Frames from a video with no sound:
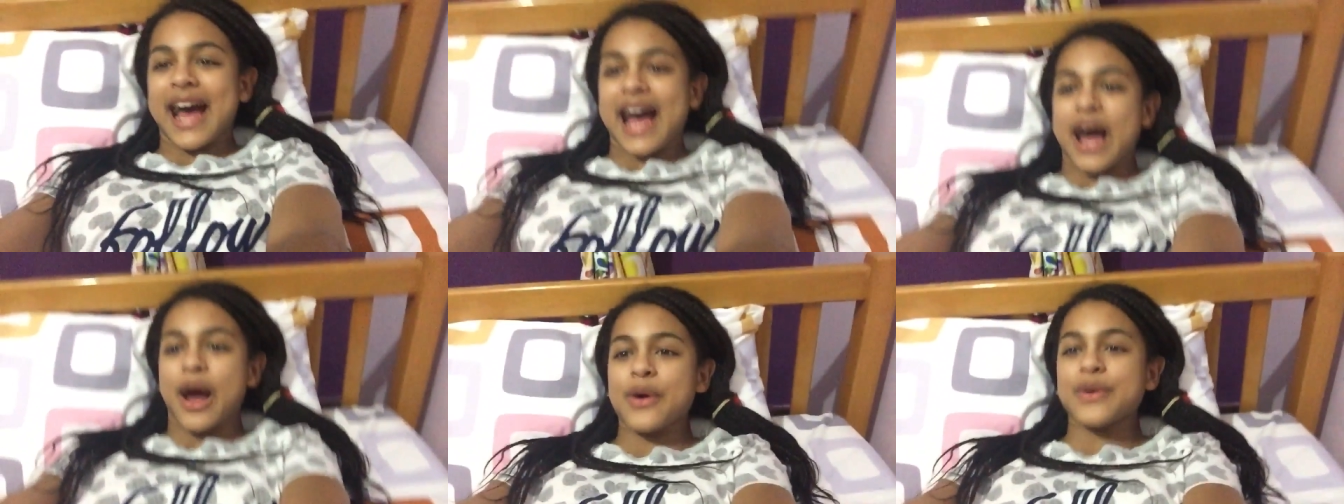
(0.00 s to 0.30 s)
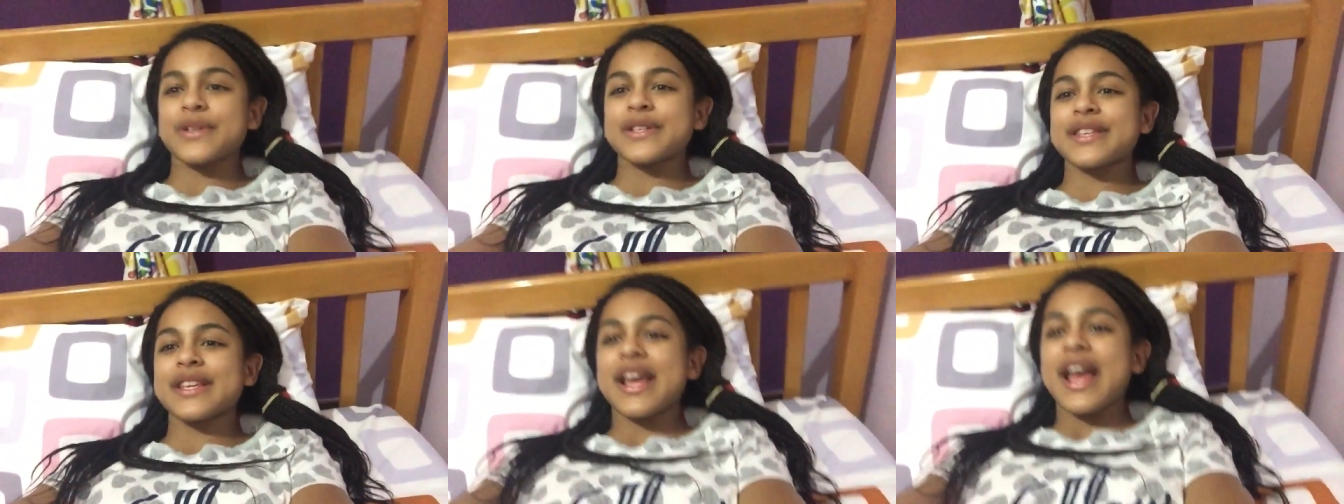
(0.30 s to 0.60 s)

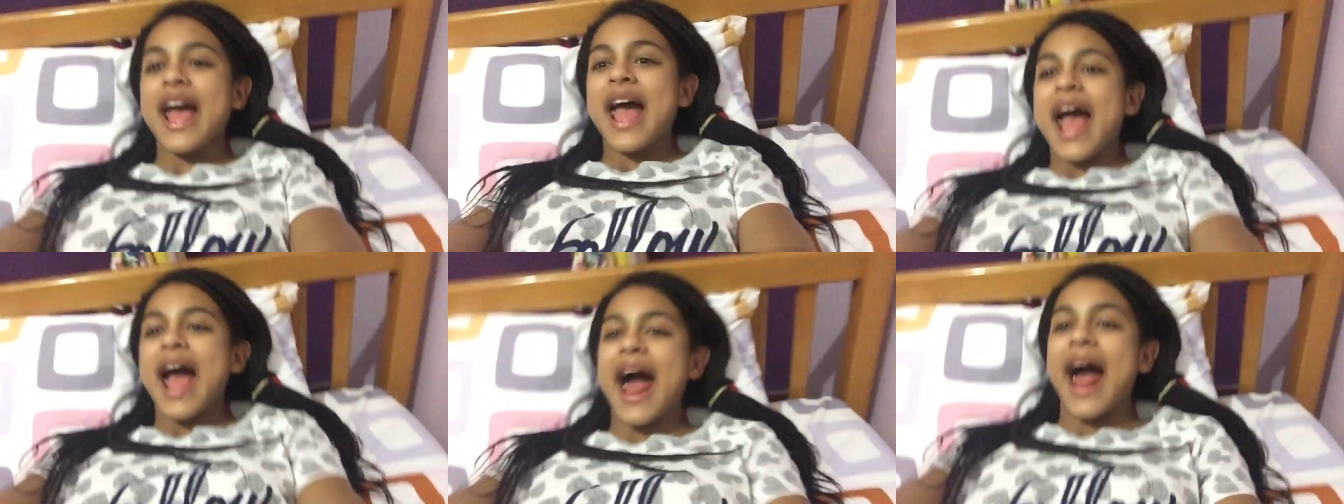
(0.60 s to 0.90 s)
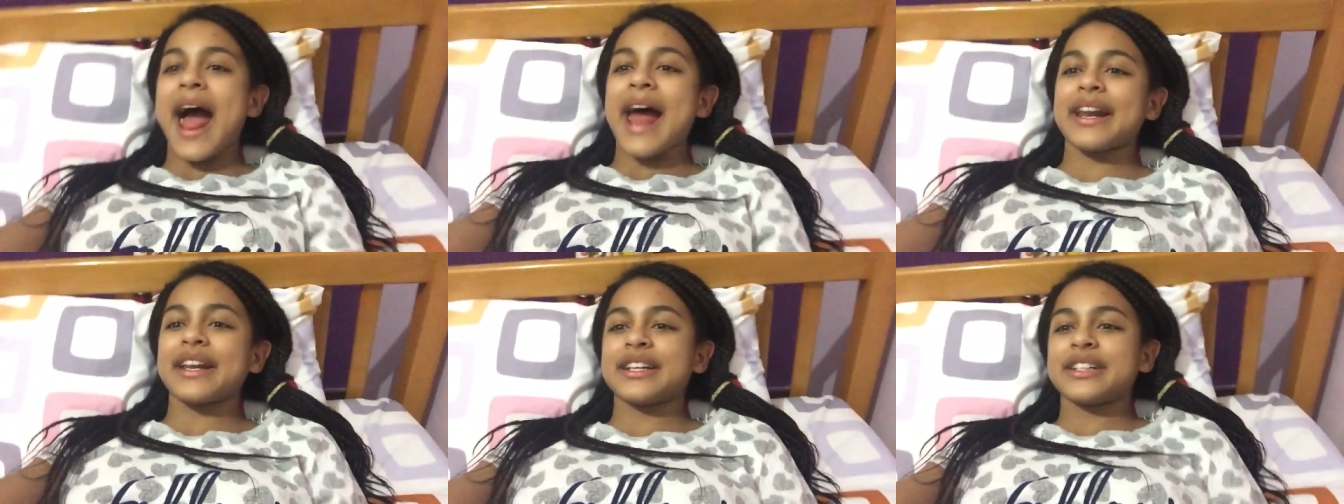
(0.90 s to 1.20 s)
house,
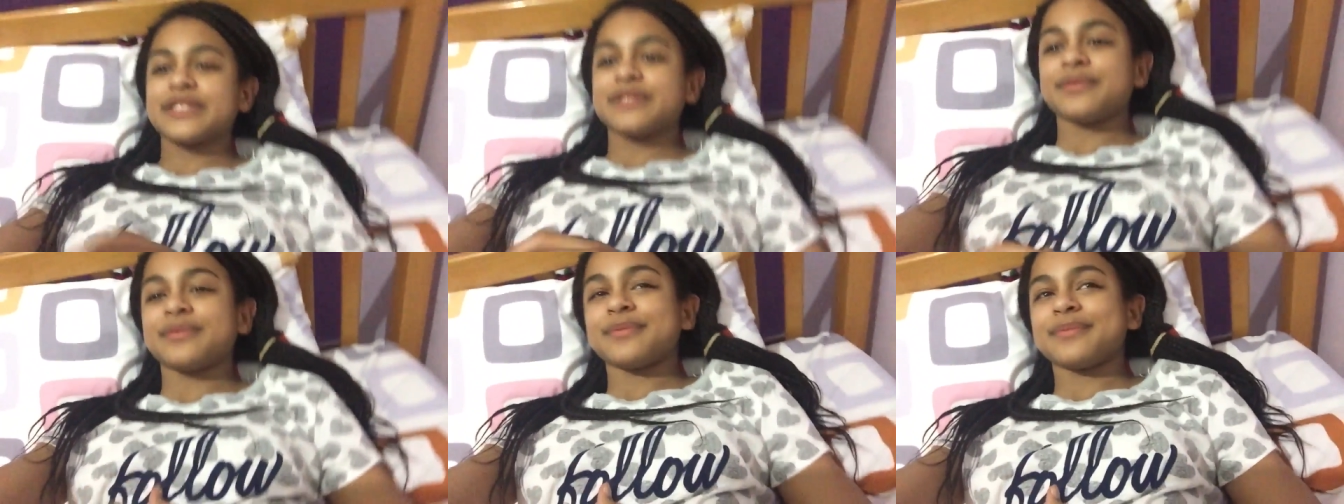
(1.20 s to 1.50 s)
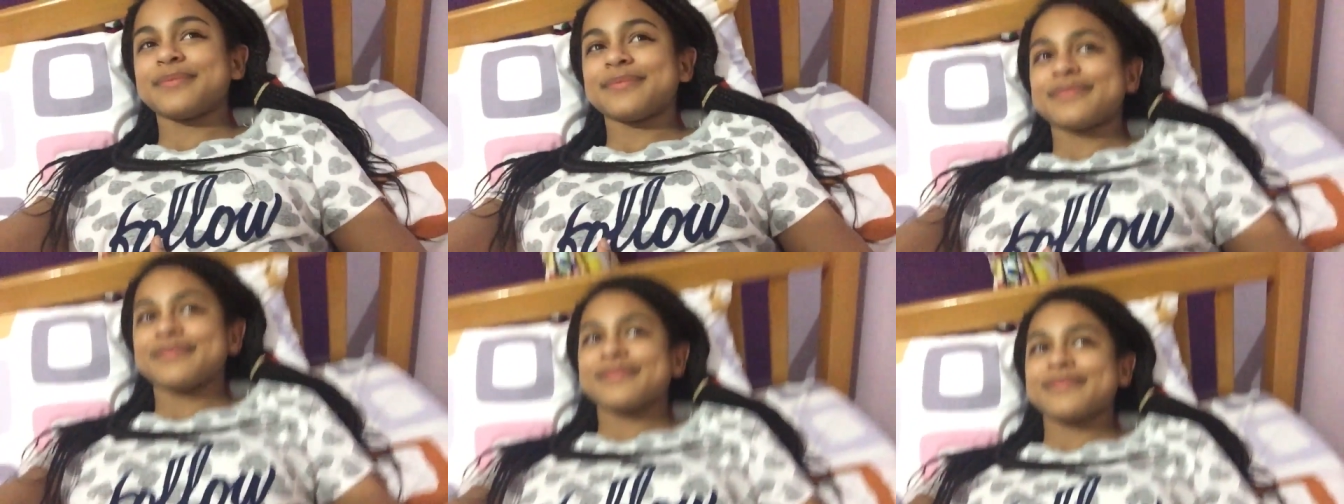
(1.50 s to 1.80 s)
and
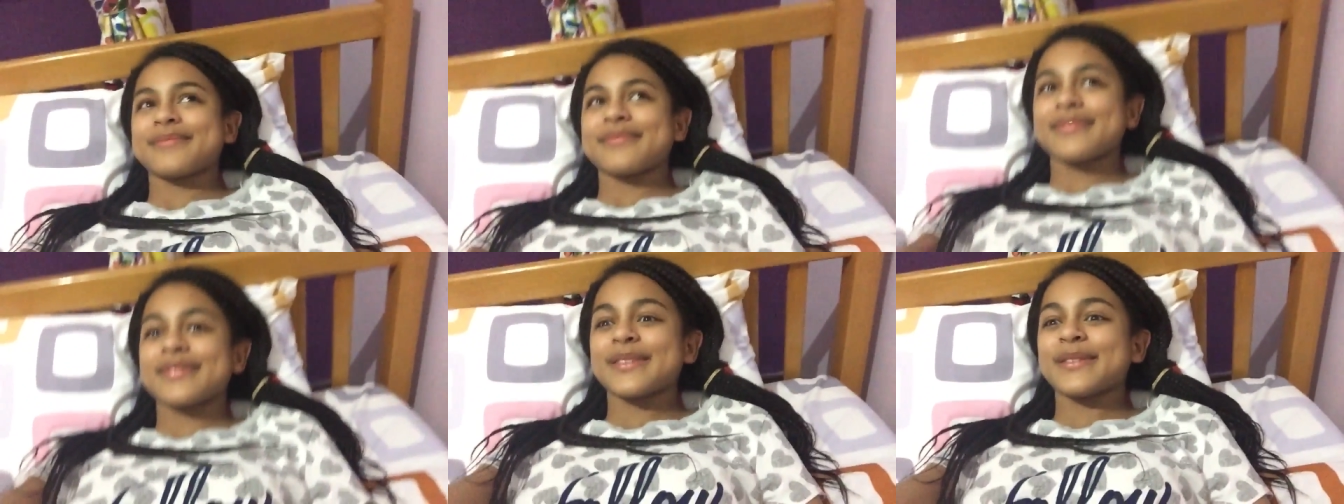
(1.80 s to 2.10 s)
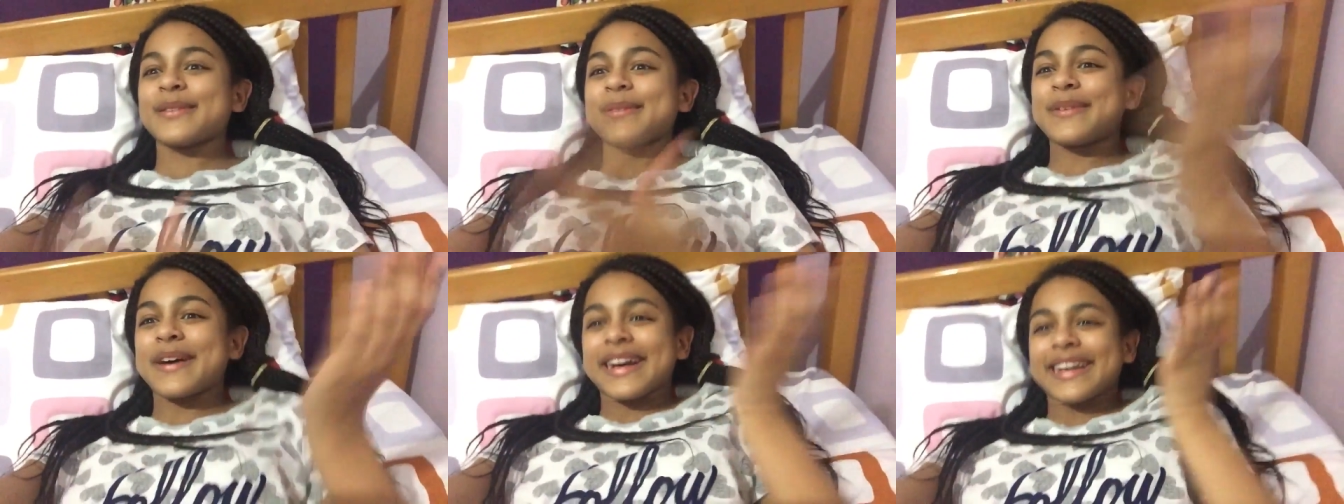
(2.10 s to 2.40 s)
um,
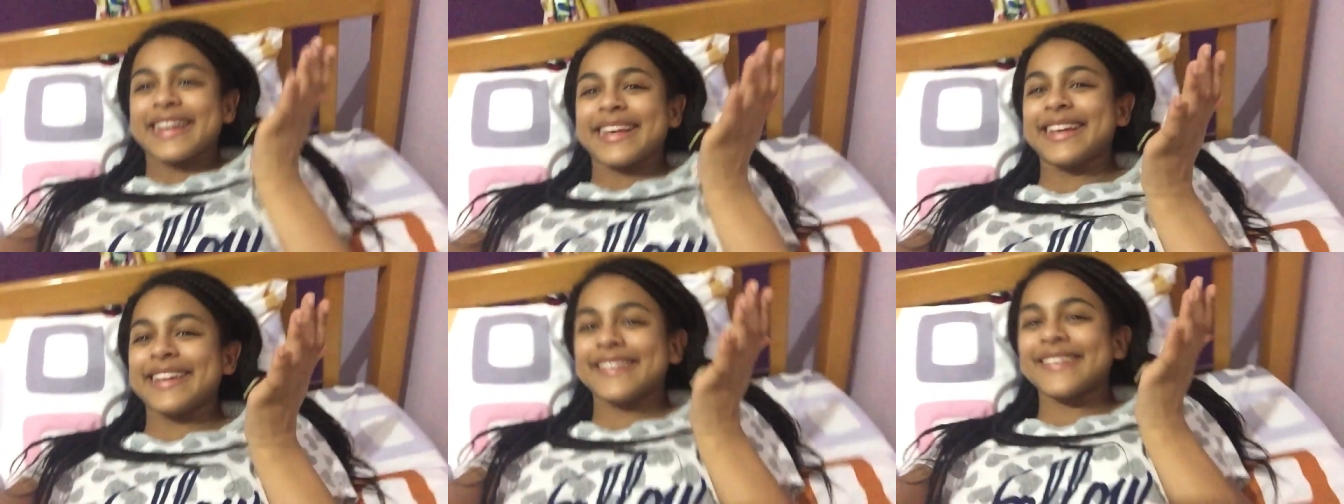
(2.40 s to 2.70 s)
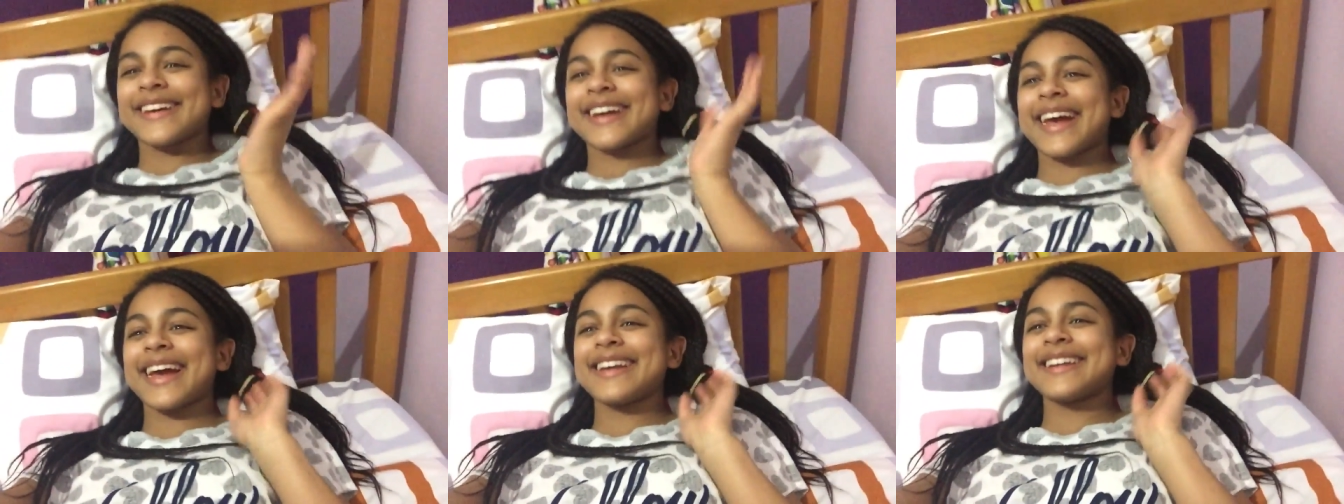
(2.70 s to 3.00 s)
we're back
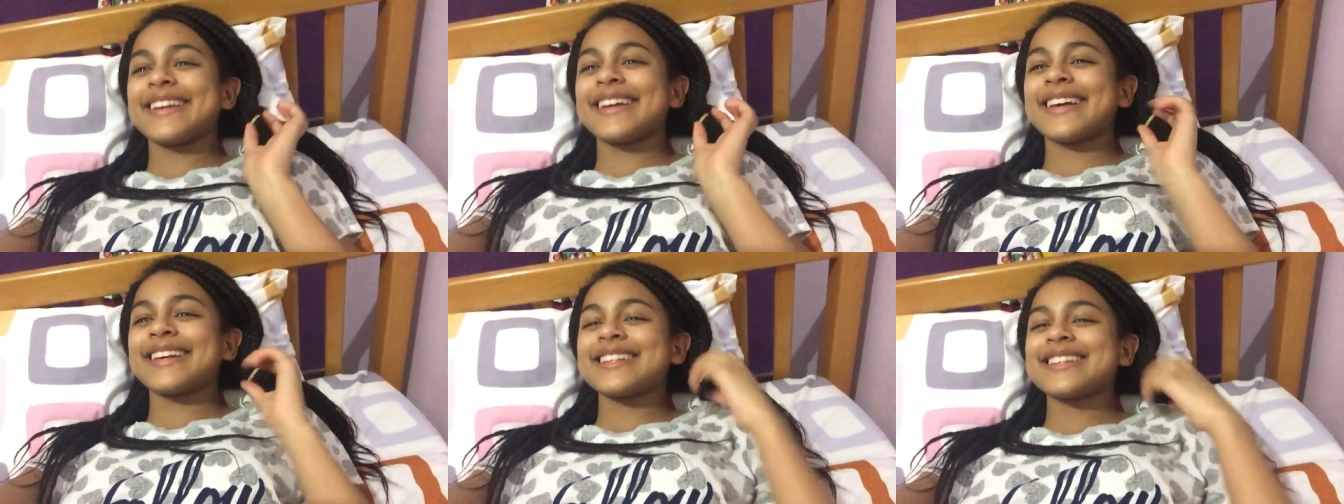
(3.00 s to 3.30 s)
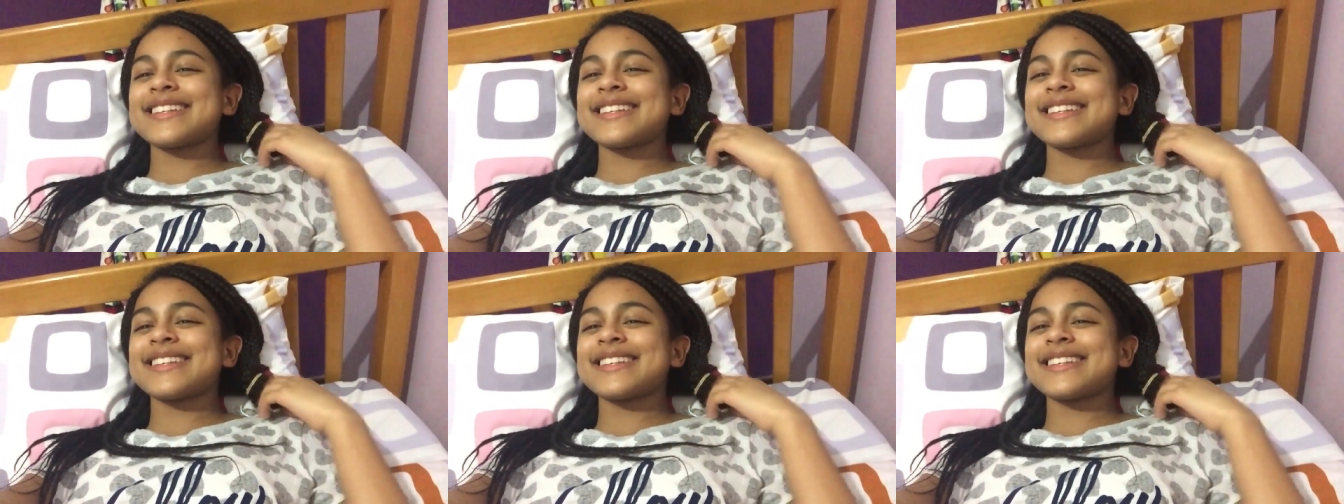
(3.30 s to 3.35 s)
here again.